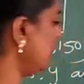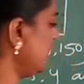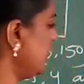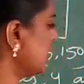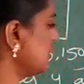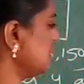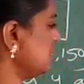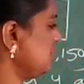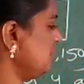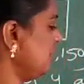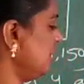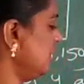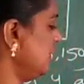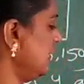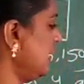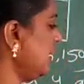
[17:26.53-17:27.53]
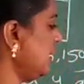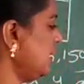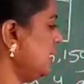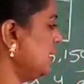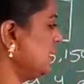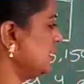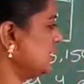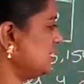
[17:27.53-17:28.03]
axis we will
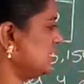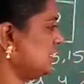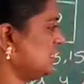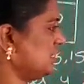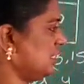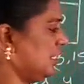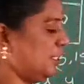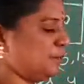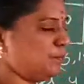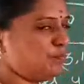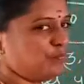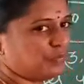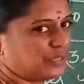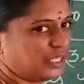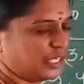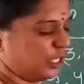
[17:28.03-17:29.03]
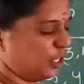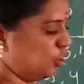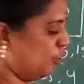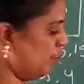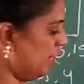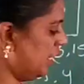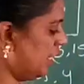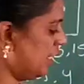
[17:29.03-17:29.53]
take distance in
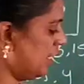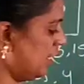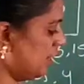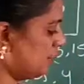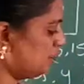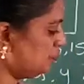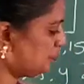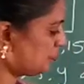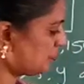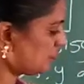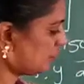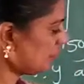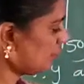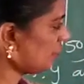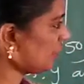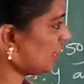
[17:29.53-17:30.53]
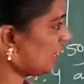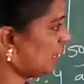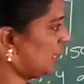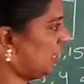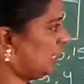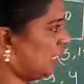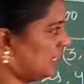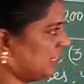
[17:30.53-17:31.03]
kilometer.
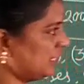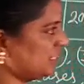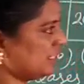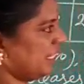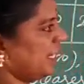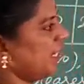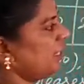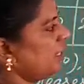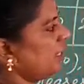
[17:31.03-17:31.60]
In the scale